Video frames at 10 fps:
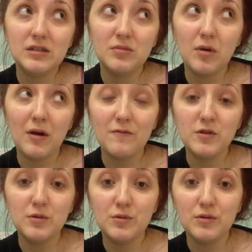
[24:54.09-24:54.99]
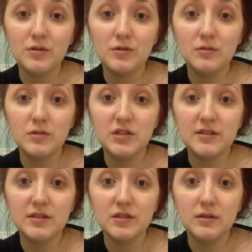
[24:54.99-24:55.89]
tomorrow afternoon, which
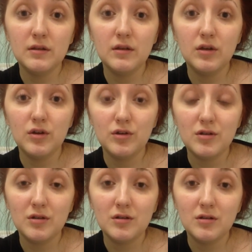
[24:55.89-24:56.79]
is good.